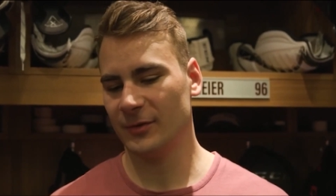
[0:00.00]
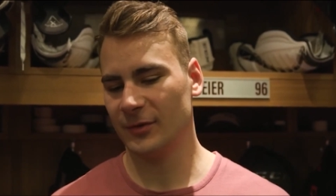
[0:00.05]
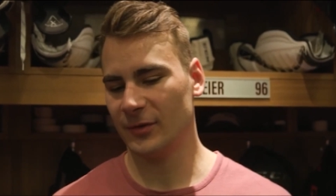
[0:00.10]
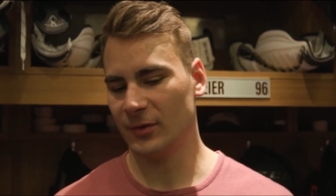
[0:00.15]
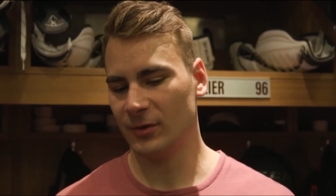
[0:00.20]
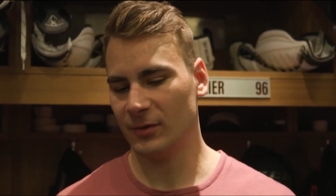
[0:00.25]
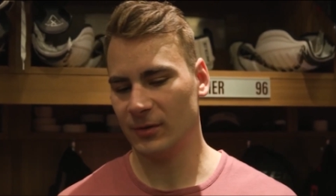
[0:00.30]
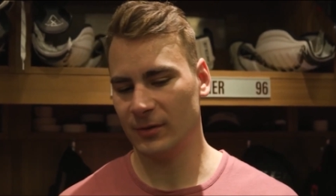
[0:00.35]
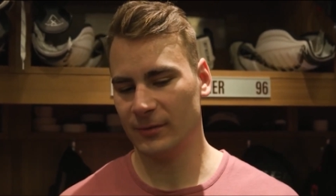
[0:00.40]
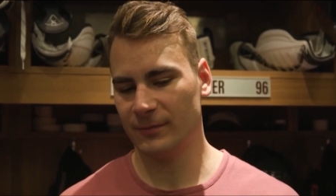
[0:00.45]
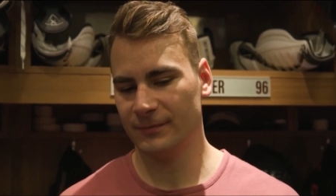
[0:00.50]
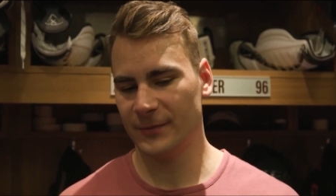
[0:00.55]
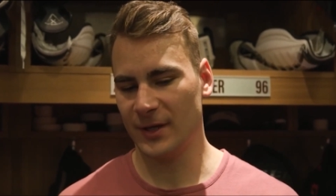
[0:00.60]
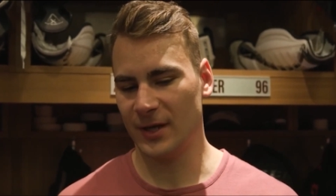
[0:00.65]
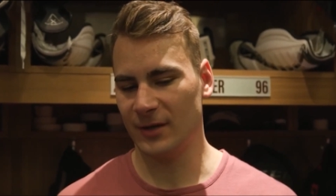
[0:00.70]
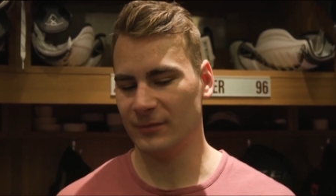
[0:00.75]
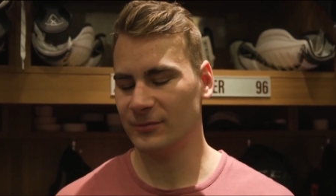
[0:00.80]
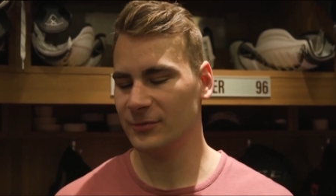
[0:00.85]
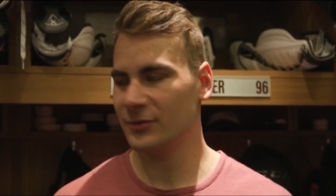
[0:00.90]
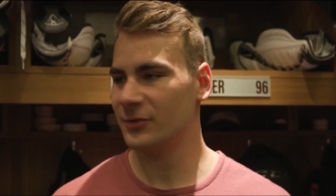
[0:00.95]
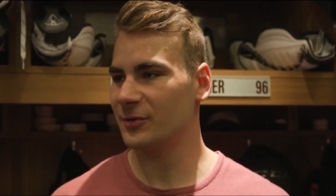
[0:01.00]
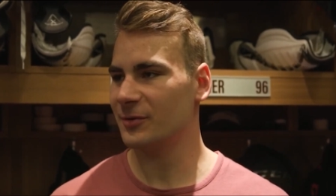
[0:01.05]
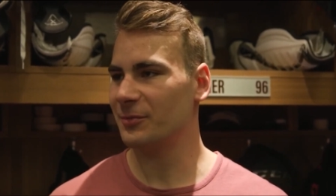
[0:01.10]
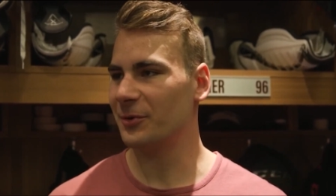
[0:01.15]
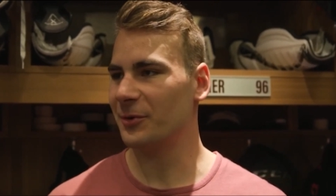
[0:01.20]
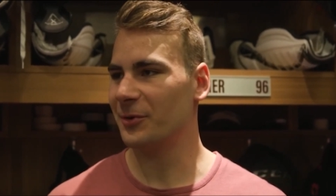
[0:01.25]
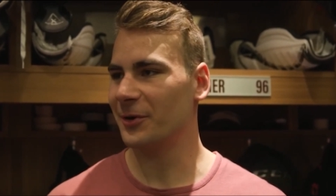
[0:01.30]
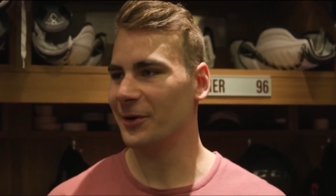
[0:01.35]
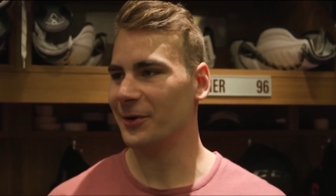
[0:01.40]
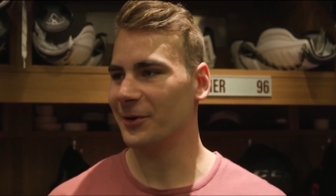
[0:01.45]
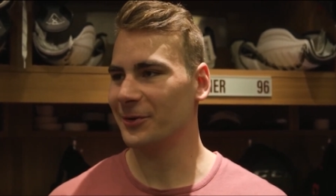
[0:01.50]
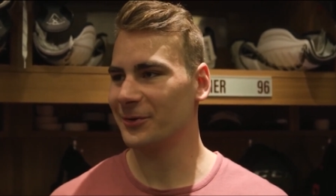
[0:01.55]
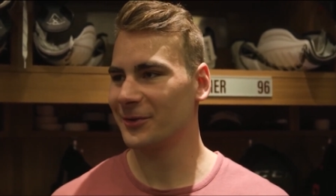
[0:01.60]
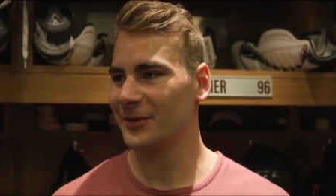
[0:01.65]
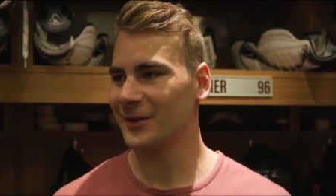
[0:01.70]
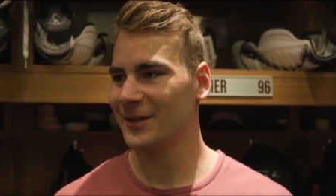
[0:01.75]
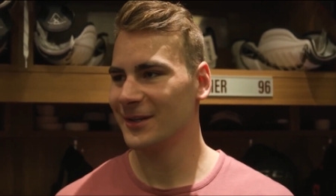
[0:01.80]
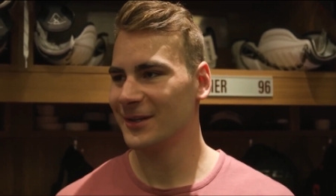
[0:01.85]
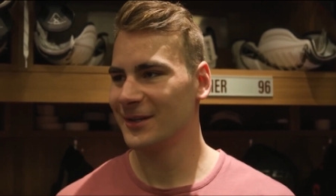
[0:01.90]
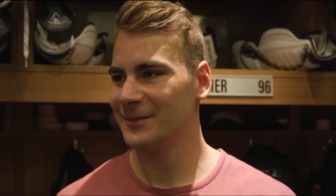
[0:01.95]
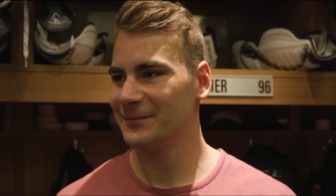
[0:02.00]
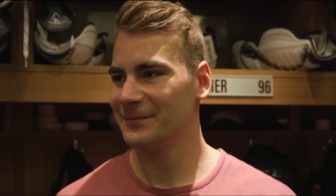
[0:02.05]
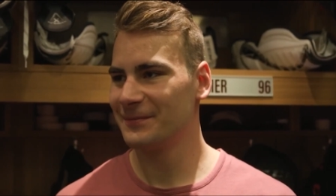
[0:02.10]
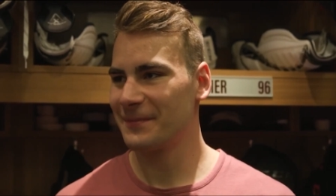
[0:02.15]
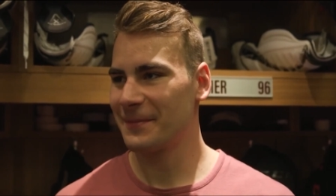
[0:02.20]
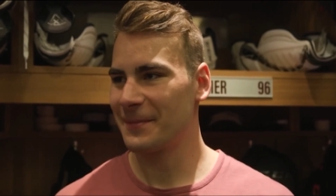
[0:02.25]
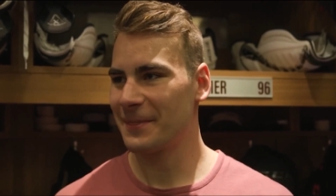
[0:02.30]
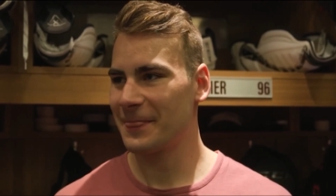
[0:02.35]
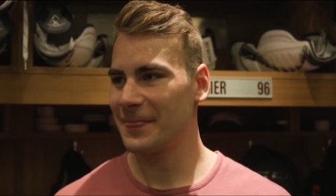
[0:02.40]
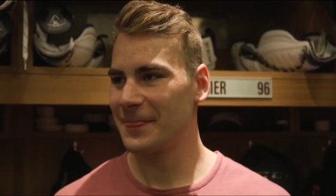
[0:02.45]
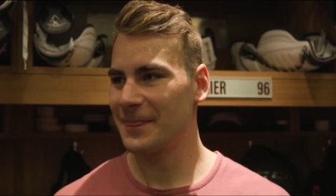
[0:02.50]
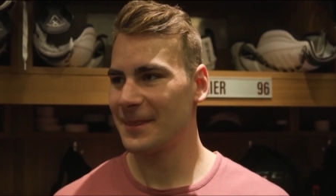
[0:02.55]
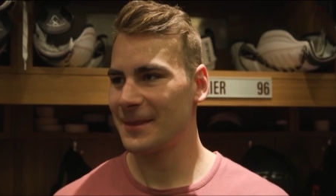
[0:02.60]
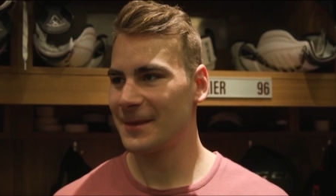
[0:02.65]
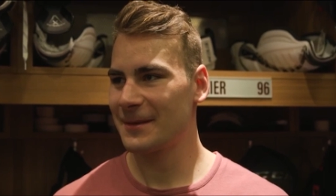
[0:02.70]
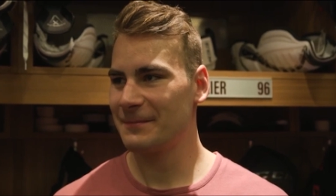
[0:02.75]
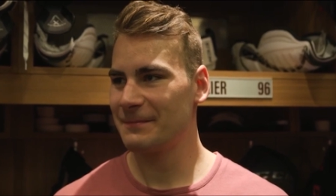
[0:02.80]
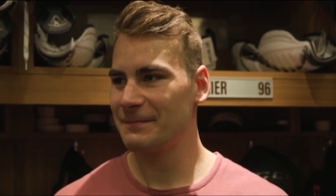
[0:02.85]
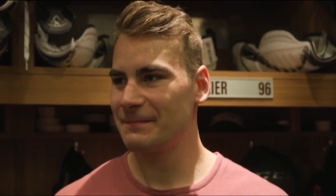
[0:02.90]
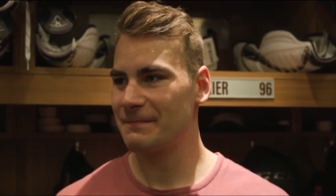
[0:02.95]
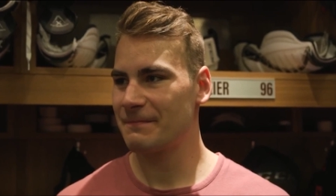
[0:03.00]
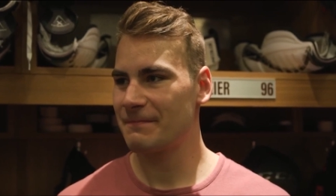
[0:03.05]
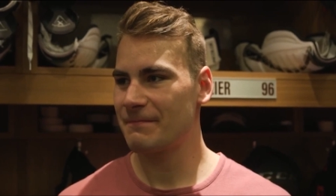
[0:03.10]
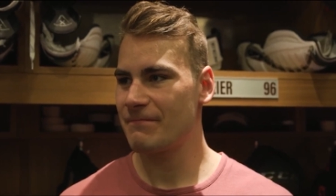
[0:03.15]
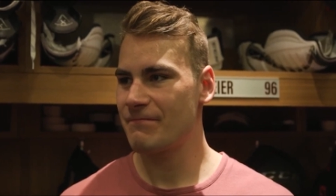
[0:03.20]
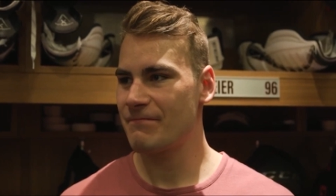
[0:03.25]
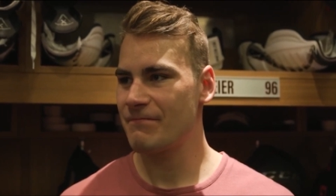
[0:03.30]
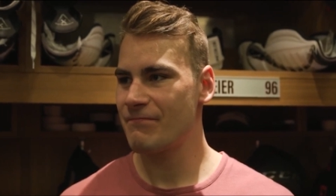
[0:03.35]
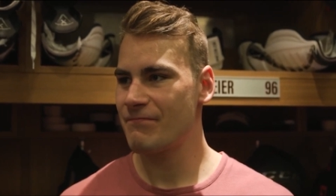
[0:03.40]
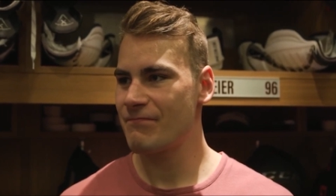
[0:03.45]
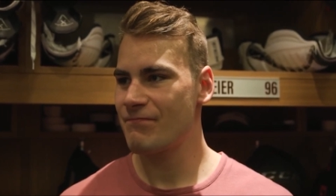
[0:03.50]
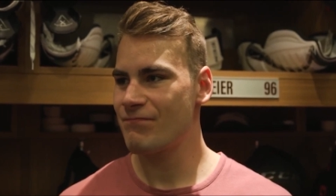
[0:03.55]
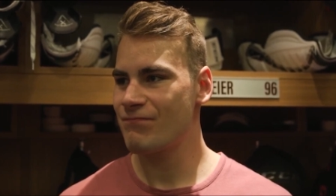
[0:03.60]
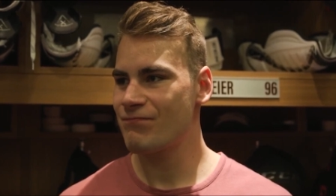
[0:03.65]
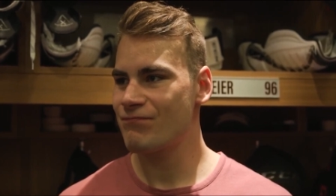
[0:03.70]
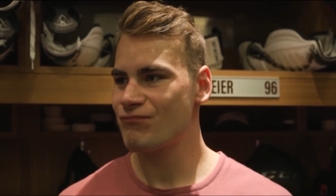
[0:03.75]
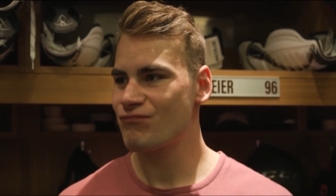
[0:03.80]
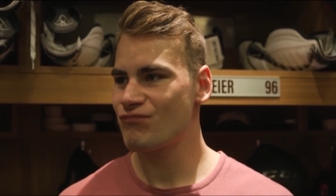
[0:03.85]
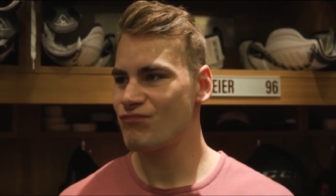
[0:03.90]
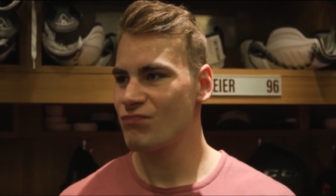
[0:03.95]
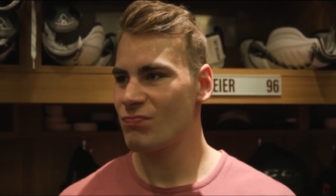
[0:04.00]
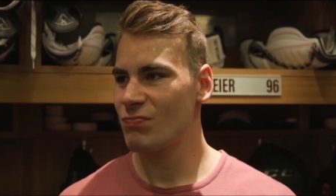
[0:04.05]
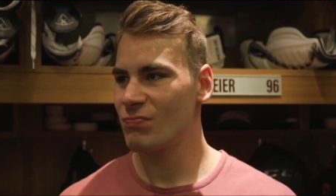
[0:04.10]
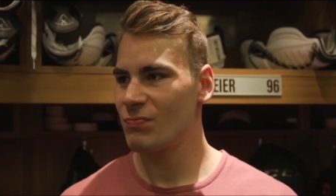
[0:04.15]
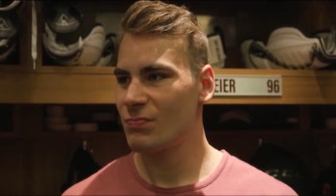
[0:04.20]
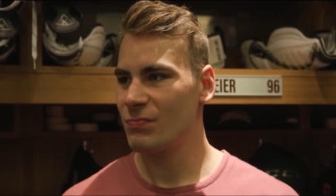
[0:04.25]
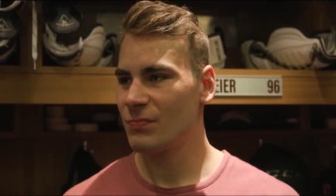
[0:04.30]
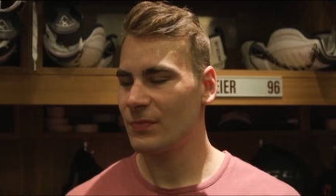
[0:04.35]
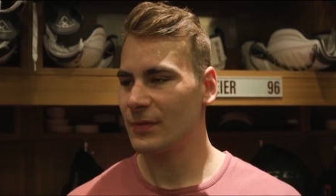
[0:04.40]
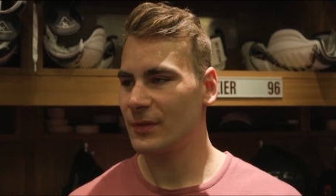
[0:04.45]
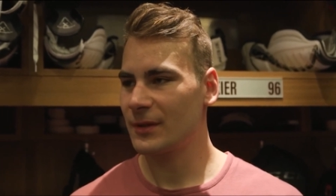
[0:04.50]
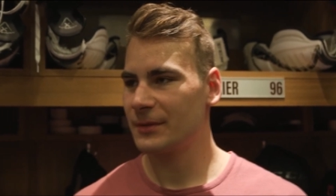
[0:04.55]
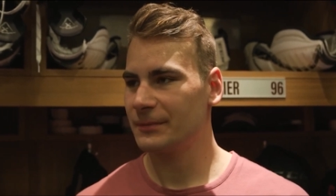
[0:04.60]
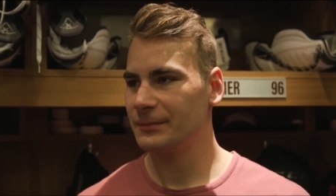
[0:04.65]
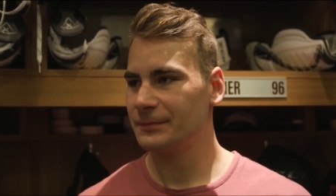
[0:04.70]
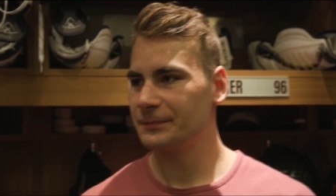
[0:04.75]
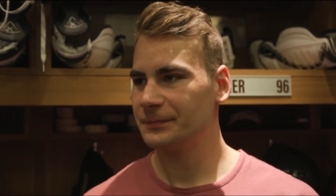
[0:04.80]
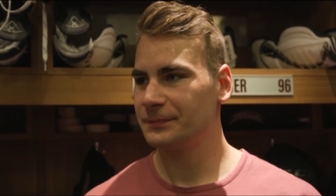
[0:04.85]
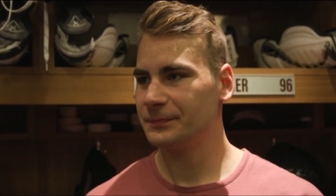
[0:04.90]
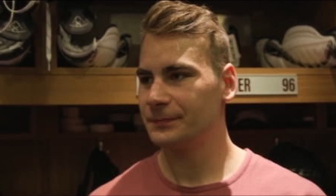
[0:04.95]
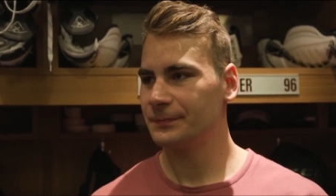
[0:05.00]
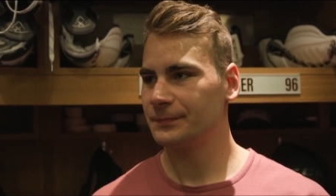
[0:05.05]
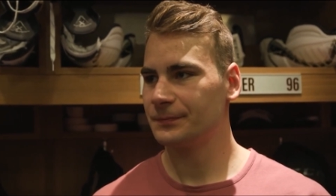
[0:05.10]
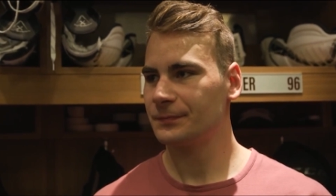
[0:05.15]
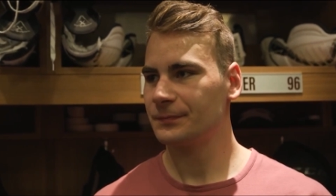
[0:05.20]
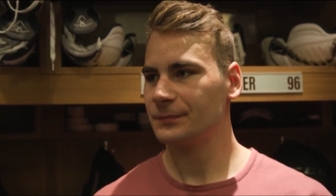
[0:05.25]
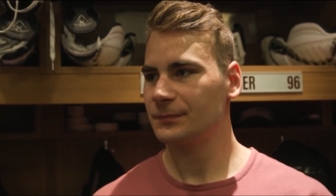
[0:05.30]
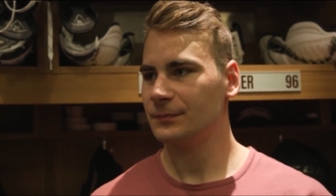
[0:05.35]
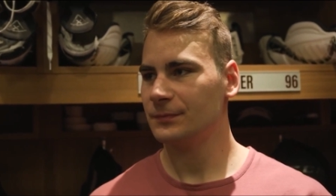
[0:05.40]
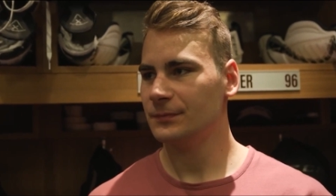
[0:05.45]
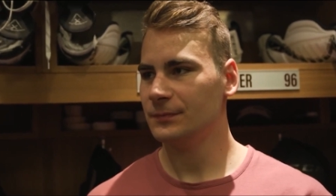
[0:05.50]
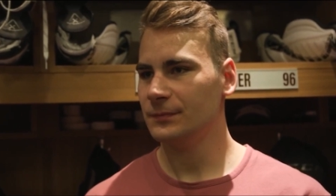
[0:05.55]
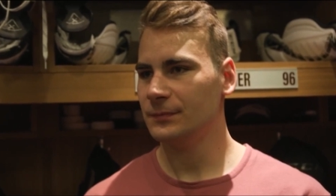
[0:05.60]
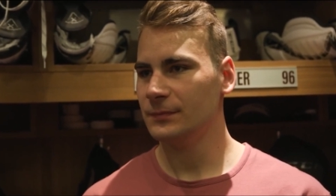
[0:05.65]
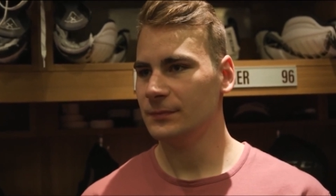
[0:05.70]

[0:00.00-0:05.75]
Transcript: So yeah, just a broken nose how did the cage, the full, did that affect you at all?